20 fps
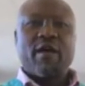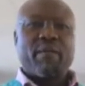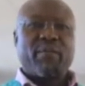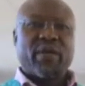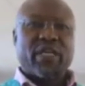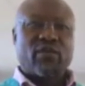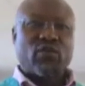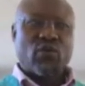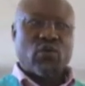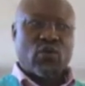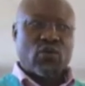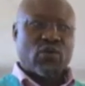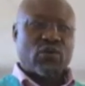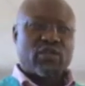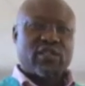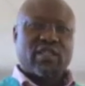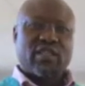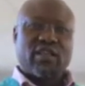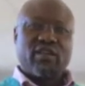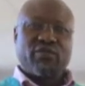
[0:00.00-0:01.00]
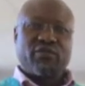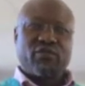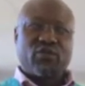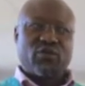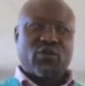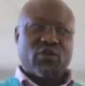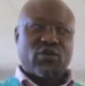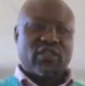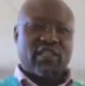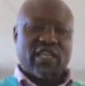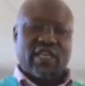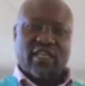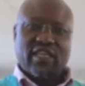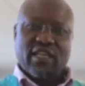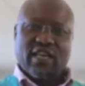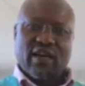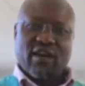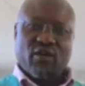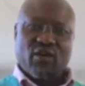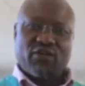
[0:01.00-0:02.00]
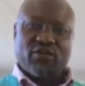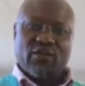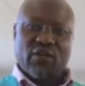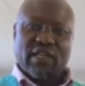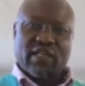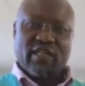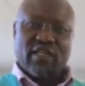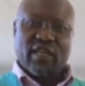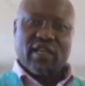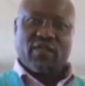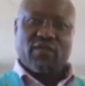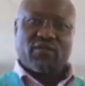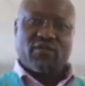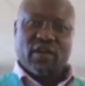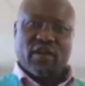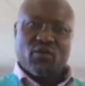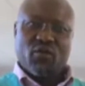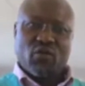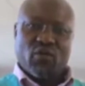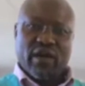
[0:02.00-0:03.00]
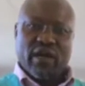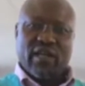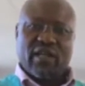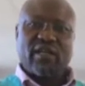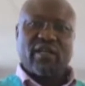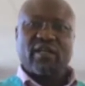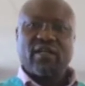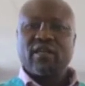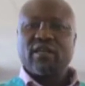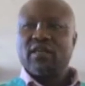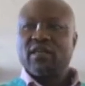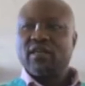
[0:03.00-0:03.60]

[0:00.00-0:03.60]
because if you don't take care of your teeth very well,